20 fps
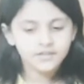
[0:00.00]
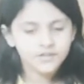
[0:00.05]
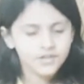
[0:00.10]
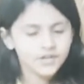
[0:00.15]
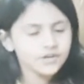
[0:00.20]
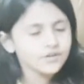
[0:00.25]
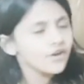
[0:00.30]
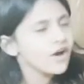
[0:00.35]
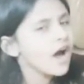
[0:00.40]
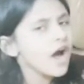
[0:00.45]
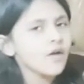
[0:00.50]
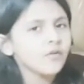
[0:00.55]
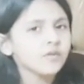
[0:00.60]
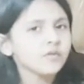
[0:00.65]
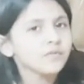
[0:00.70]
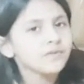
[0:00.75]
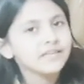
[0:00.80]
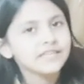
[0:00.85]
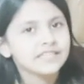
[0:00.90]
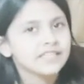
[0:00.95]
do you know how
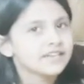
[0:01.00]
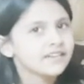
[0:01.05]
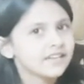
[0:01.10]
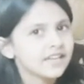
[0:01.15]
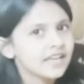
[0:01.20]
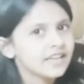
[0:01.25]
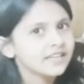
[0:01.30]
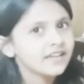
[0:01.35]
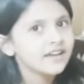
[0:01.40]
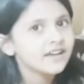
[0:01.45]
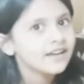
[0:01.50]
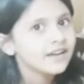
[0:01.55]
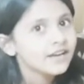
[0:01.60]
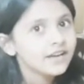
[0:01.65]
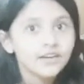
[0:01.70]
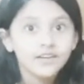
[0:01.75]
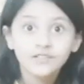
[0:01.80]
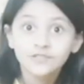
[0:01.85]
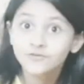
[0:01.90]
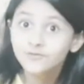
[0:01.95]
to make sanitizer?
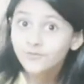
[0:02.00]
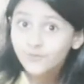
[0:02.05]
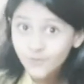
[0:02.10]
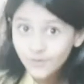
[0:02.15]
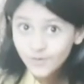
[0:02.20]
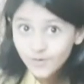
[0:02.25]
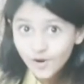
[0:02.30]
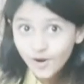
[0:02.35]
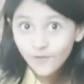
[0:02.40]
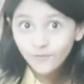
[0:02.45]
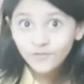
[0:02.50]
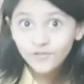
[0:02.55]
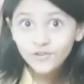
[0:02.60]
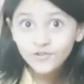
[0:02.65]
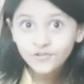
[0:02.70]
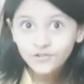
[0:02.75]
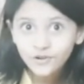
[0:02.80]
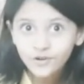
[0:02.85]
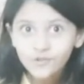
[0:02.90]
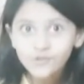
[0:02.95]
Few of
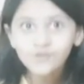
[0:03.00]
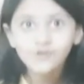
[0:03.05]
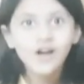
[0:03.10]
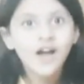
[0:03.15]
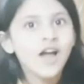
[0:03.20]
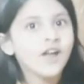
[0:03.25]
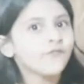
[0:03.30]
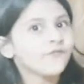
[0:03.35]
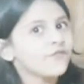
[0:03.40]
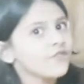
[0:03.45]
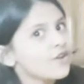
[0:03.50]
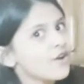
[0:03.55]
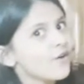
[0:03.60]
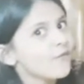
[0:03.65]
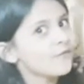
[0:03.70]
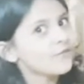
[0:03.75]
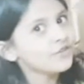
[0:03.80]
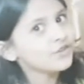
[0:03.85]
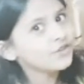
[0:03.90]
you know and few of you